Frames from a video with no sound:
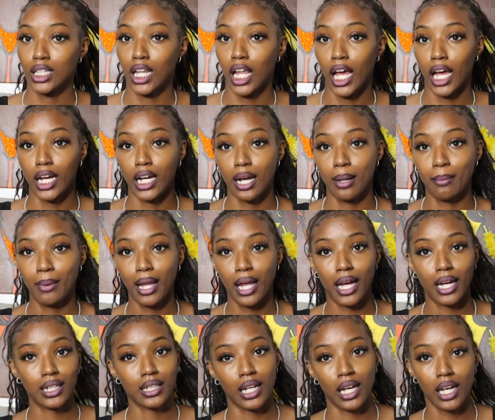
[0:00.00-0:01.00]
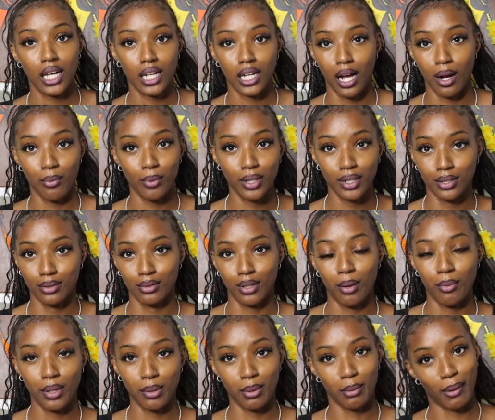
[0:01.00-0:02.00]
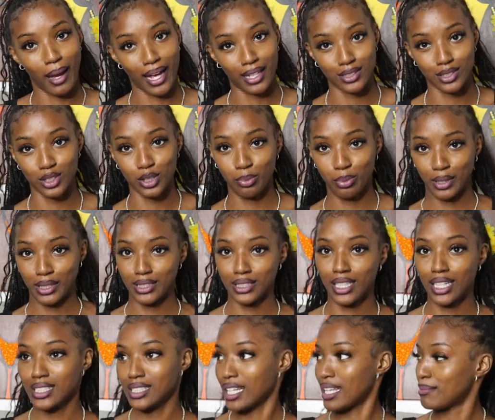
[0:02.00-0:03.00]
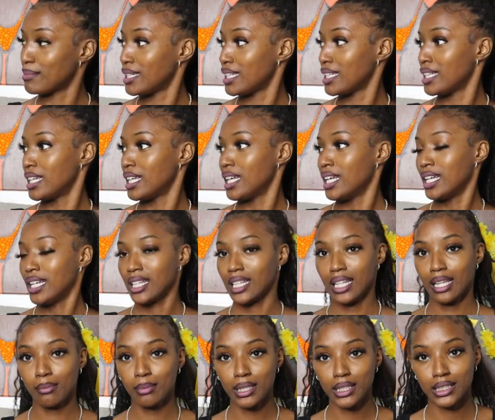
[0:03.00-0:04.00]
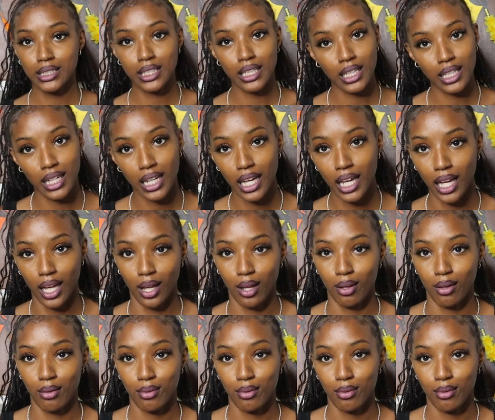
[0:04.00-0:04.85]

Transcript: Like, I'm like, dang, I wanna be passenger princess. Let me sit down.